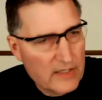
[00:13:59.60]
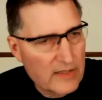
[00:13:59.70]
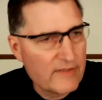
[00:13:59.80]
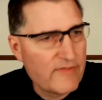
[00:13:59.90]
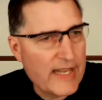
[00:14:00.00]
to
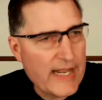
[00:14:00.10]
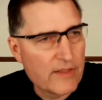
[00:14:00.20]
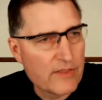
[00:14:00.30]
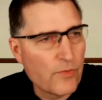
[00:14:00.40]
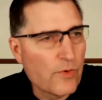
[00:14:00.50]
live that out
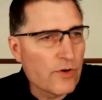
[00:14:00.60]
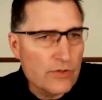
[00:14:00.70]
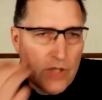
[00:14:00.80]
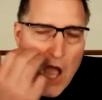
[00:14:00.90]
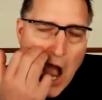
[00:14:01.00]
in the
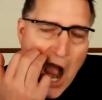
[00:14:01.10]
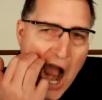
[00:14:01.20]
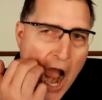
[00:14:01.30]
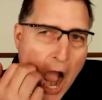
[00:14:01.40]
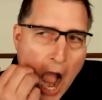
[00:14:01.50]
world.
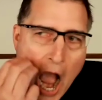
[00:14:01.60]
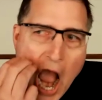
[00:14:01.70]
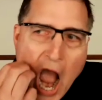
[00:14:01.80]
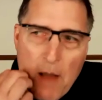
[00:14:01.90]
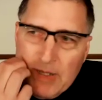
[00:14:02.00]

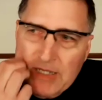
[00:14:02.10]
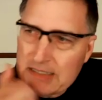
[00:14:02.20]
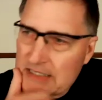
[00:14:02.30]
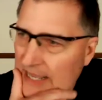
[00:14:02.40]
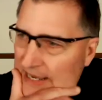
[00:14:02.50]

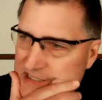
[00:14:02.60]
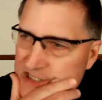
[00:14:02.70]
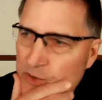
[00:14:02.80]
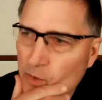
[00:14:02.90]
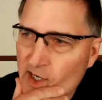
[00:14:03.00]
But today, I
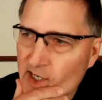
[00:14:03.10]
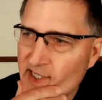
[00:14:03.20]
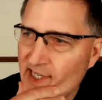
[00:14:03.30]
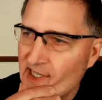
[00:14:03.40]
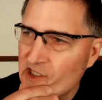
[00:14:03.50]
just want to
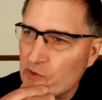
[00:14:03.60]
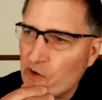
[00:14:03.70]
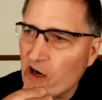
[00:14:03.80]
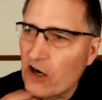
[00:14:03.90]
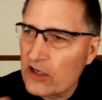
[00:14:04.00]
get into
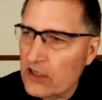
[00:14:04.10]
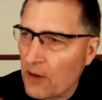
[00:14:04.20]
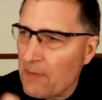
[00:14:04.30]
our heart and our